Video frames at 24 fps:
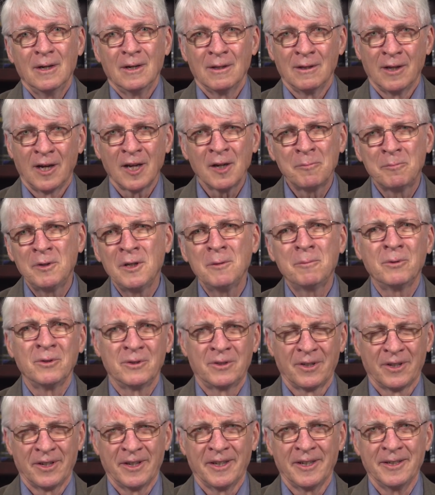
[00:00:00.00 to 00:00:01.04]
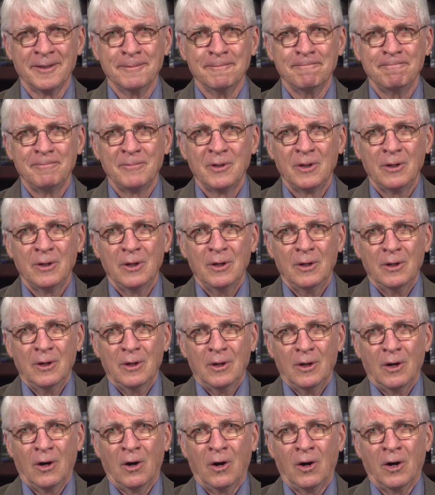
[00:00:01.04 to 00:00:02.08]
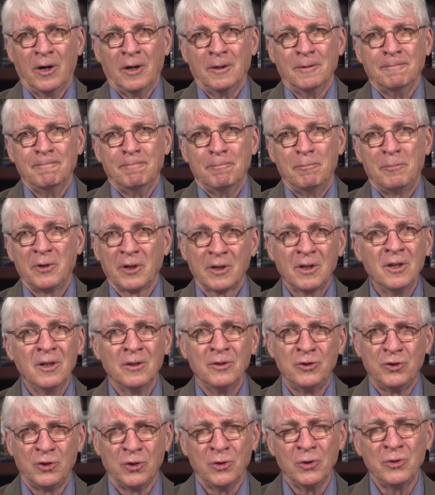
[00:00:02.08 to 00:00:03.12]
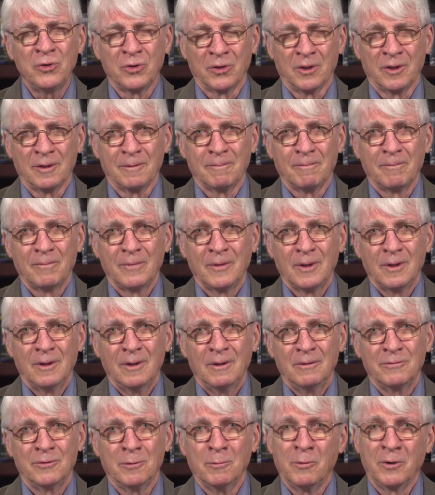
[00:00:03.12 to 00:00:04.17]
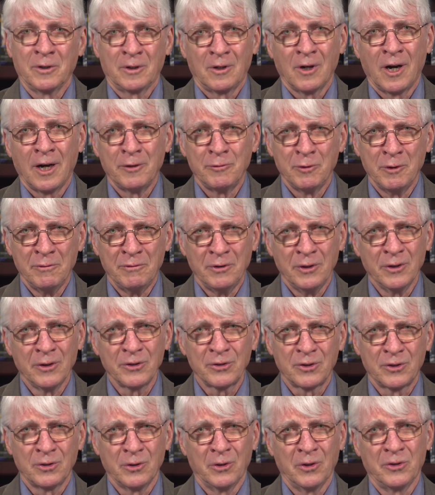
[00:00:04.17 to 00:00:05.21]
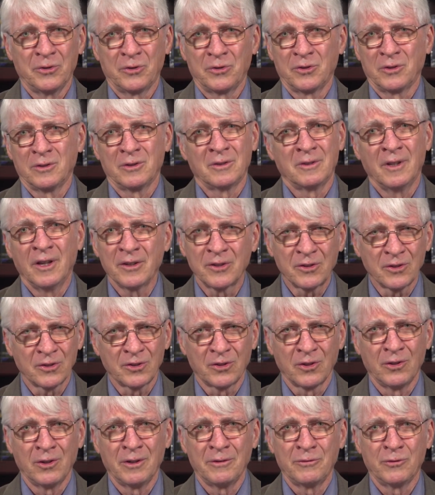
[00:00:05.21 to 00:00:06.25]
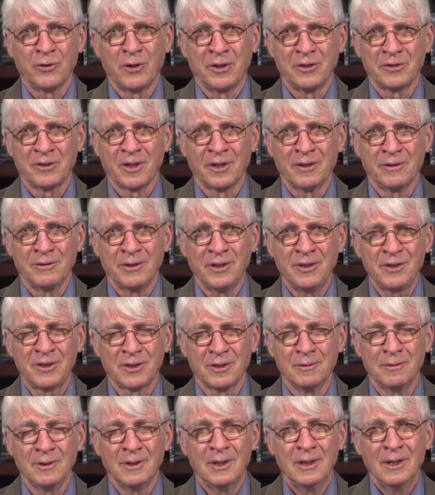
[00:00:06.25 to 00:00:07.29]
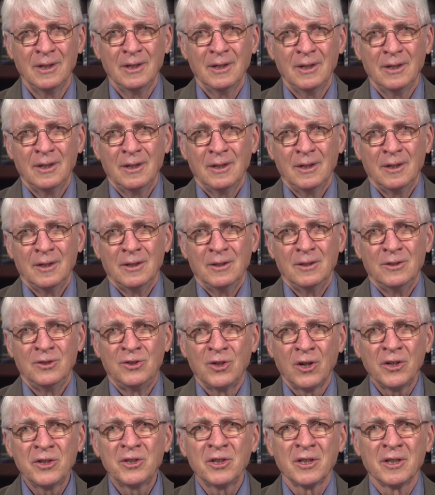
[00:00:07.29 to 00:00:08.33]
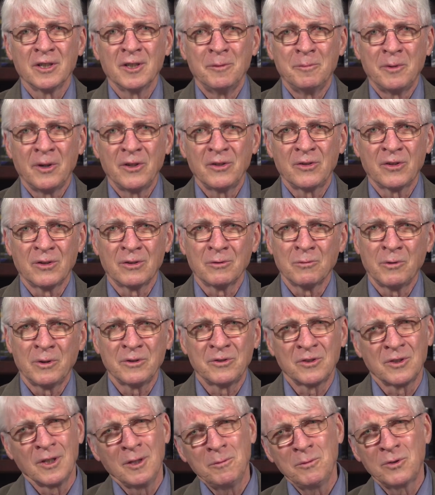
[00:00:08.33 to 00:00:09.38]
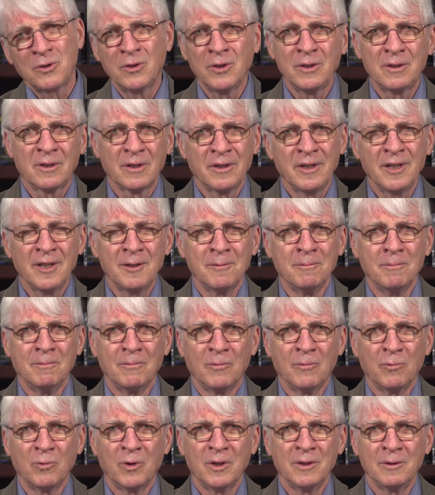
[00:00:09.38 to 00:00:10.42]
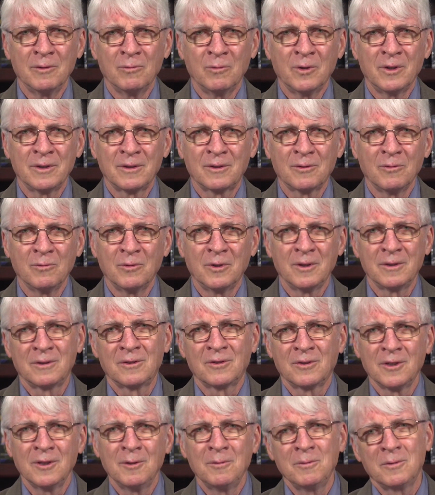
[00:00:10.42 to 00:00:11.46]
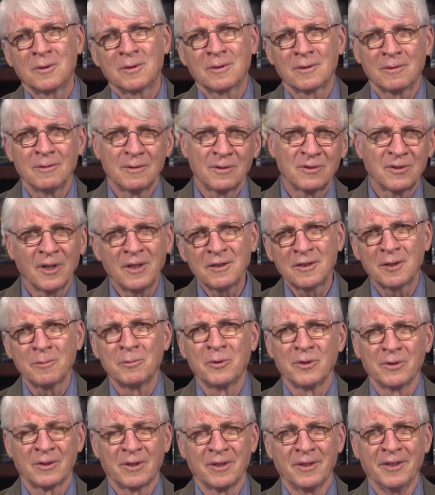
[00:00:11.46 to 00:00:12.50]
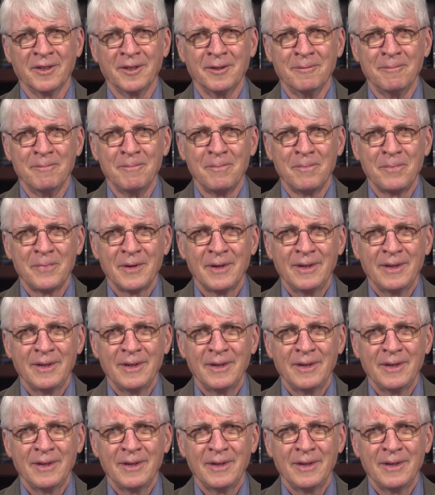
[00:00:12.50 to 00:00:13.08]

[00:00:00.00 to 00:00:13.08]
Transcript: A lot of people today are picking and choosing from what God reveals to us is necessary for our salvation, judging on the basis of what seems good to them, what seems sensible to them.